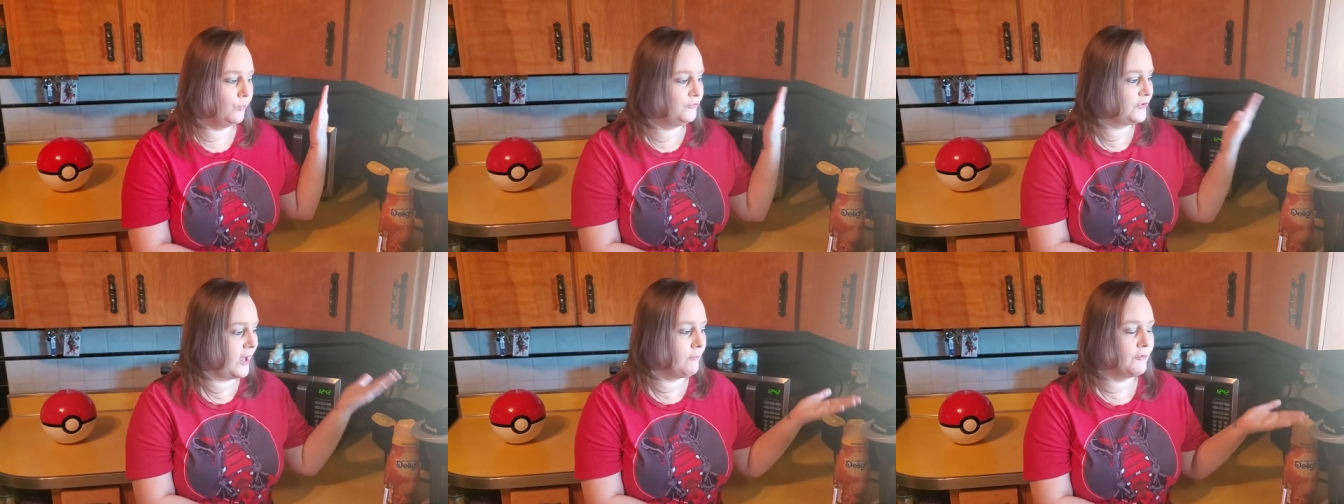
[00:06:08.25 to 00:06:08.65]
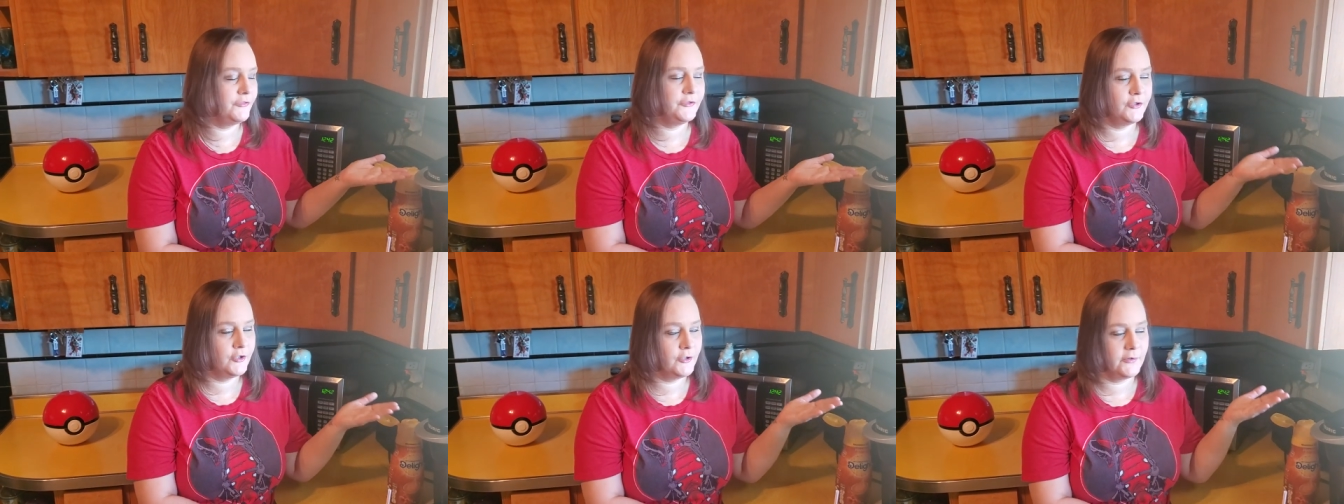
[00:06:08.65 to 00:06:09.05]
done
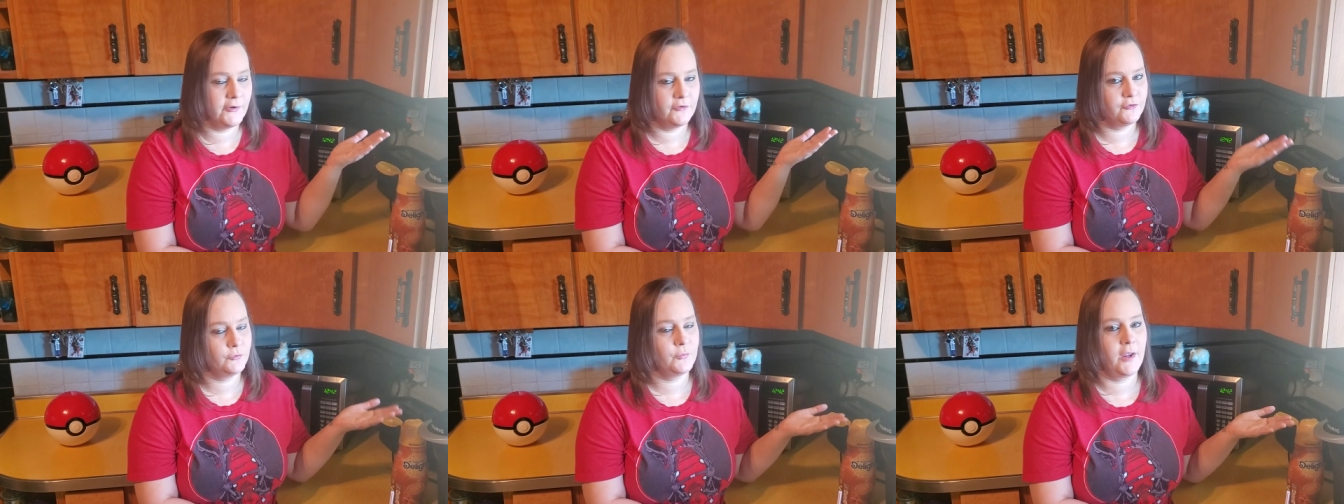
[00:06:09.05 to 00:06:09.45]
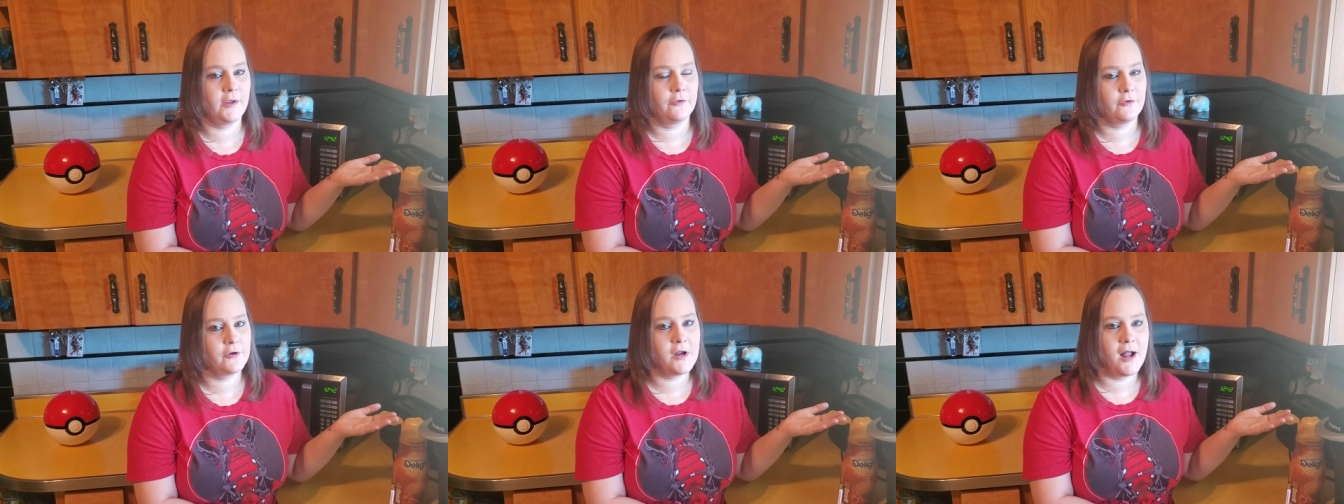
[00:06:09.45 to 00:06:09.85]
with Keurigs or
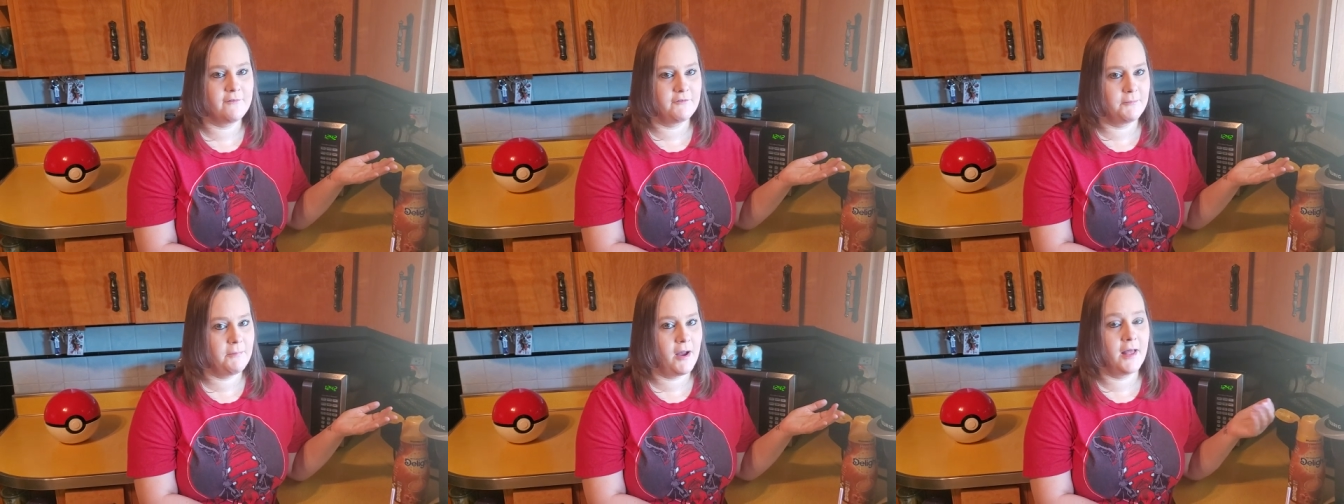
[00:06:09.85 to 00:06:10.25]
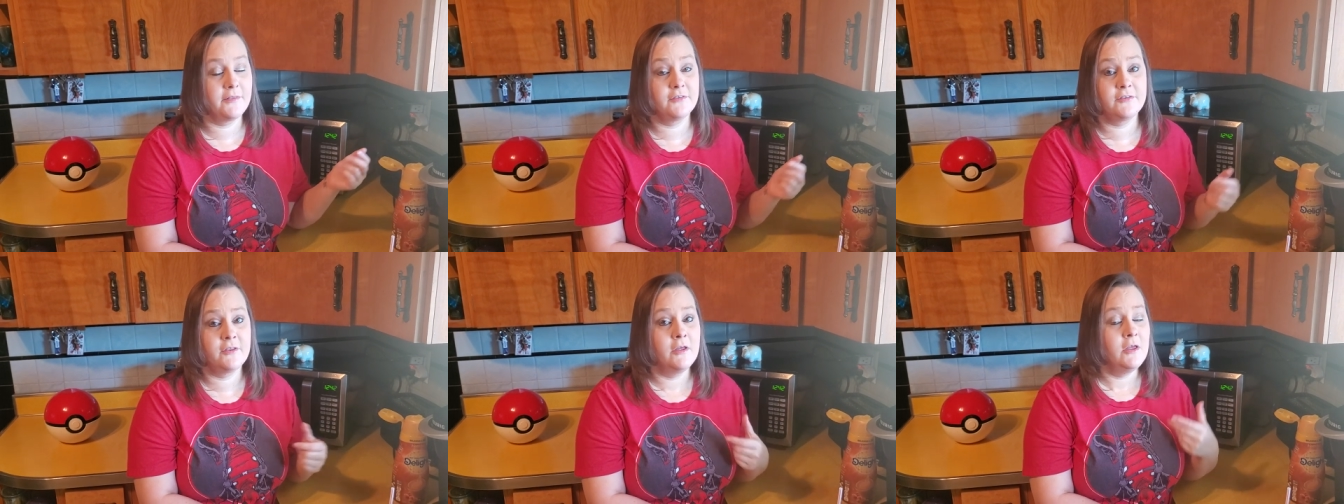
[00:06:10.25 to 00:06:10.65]
regular coffee
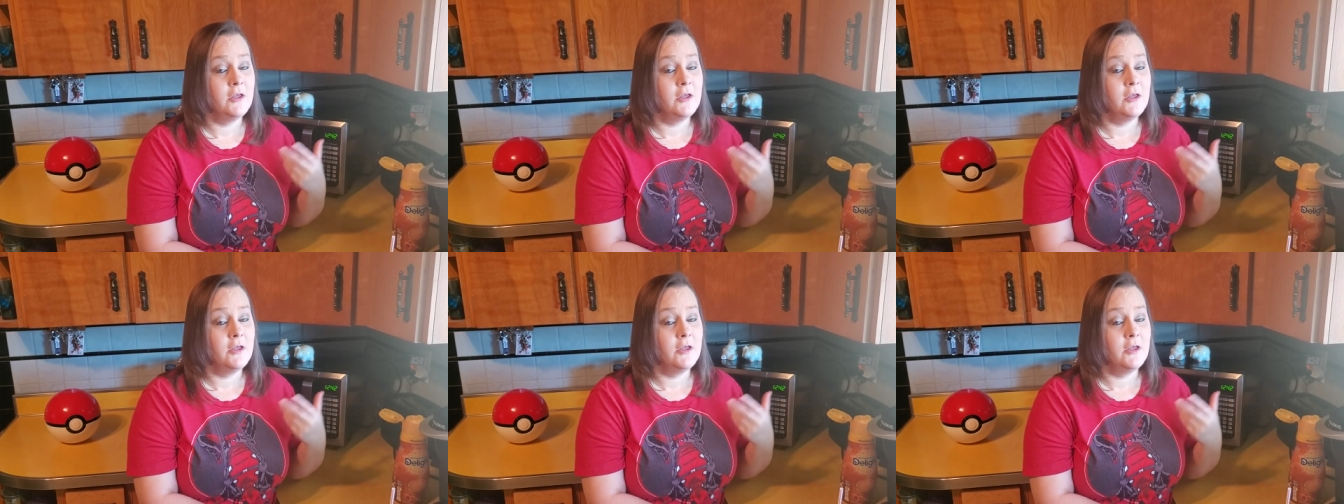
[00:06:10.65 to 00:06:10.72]
pots.